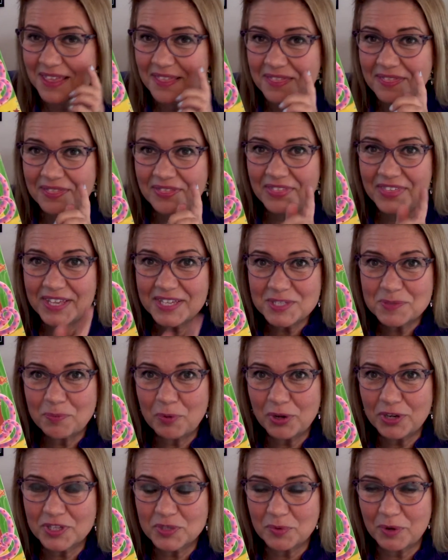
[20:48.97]
This
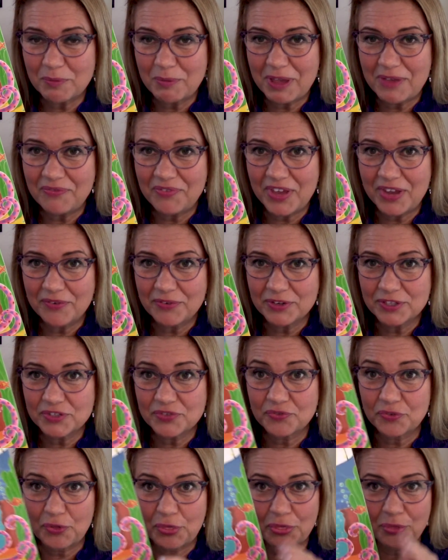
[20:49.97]
book is one of my favorites
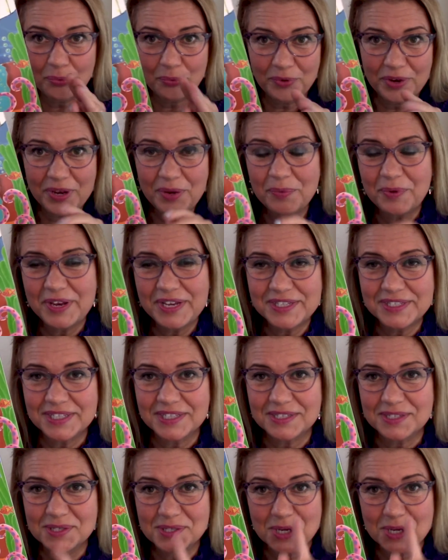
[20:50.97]
for 3 reasons.